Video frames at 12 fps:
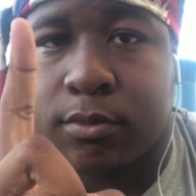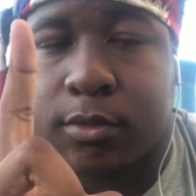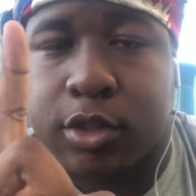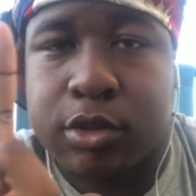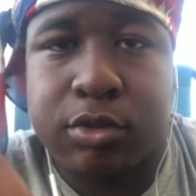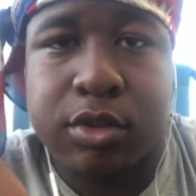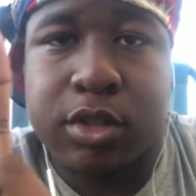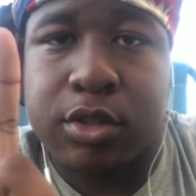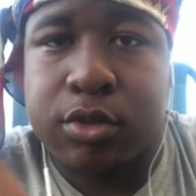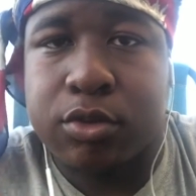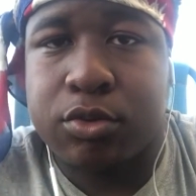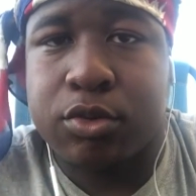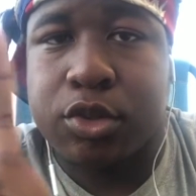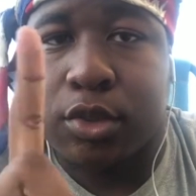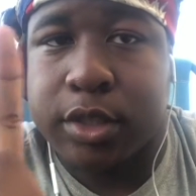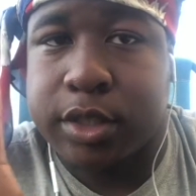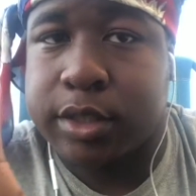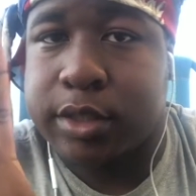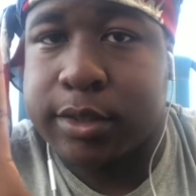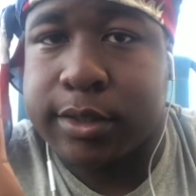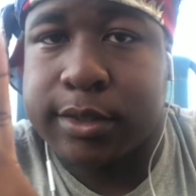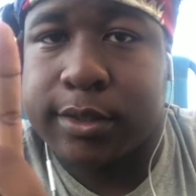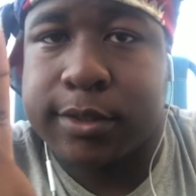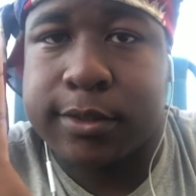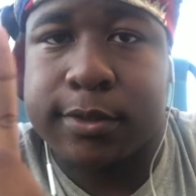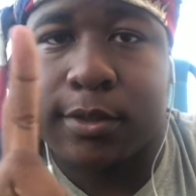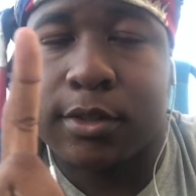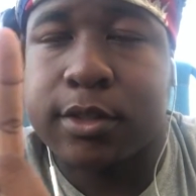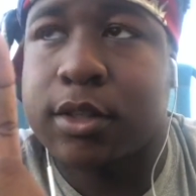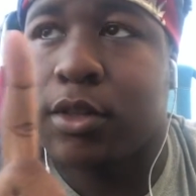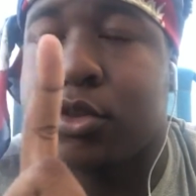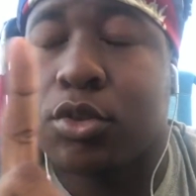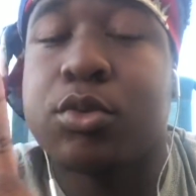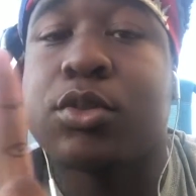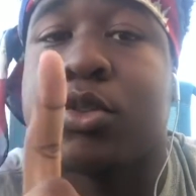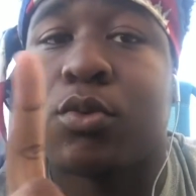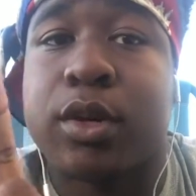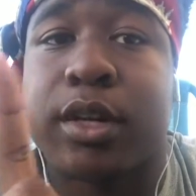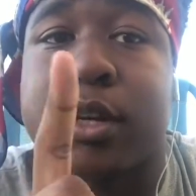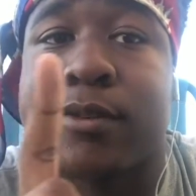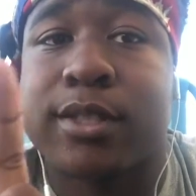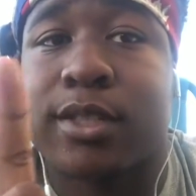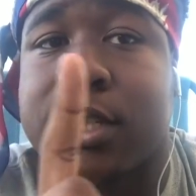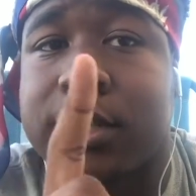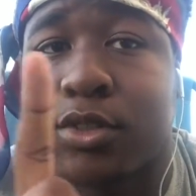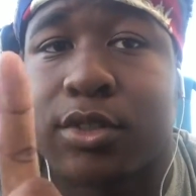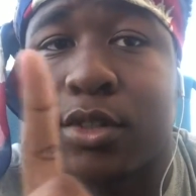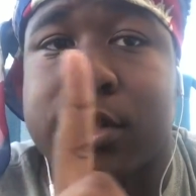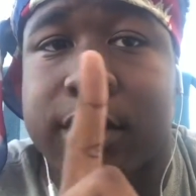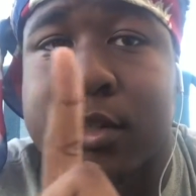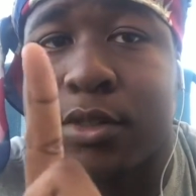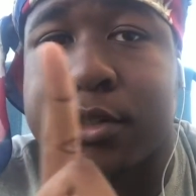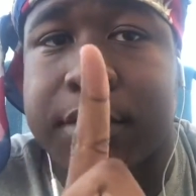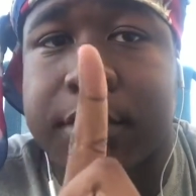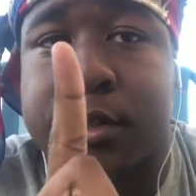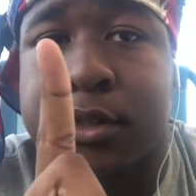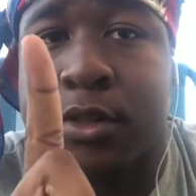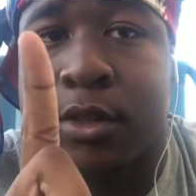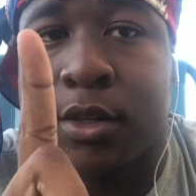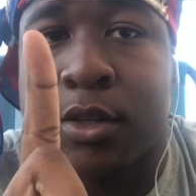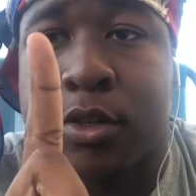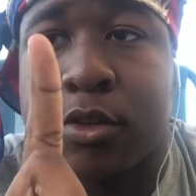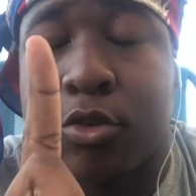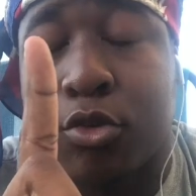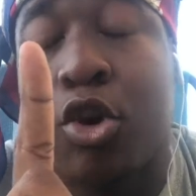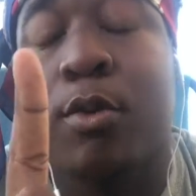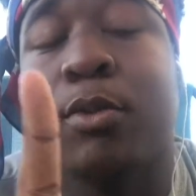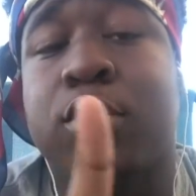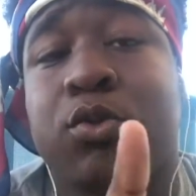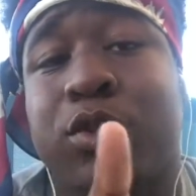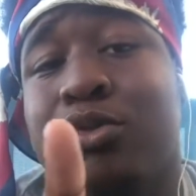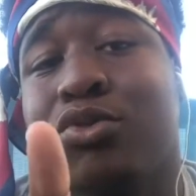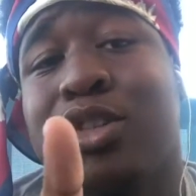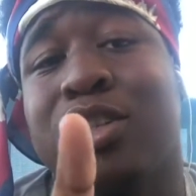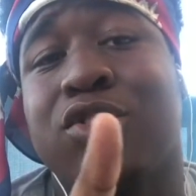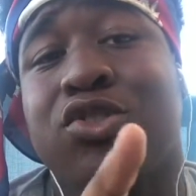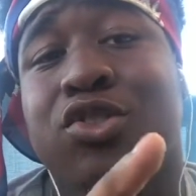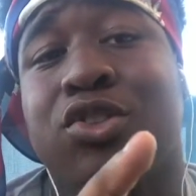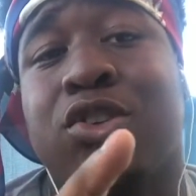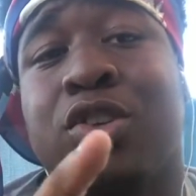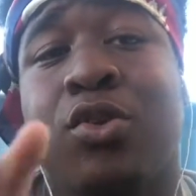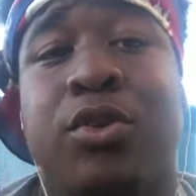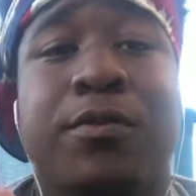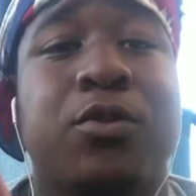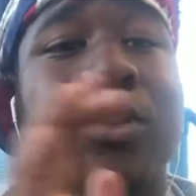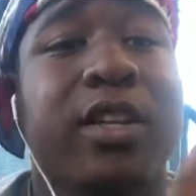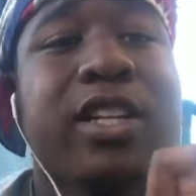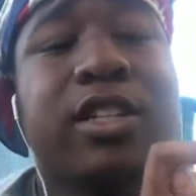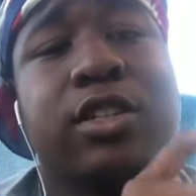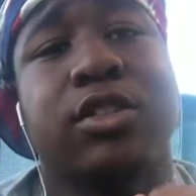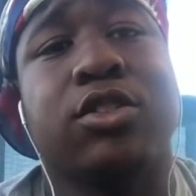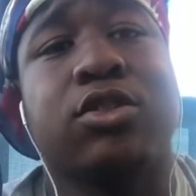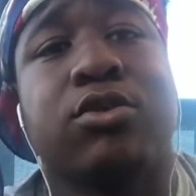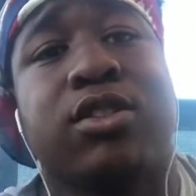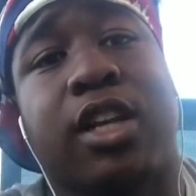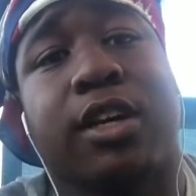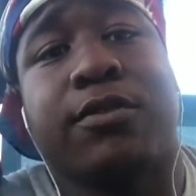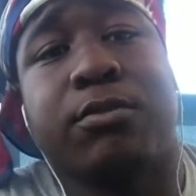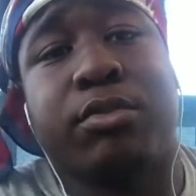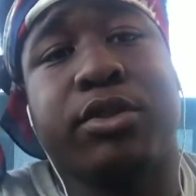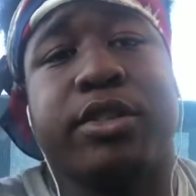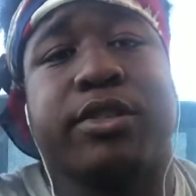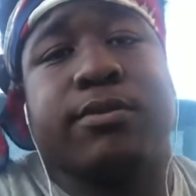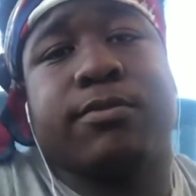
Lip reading: You sold drugs. You know, you was the one that was selling drugs out there. Normally when you sell drugs, only future that leads to is life in prison.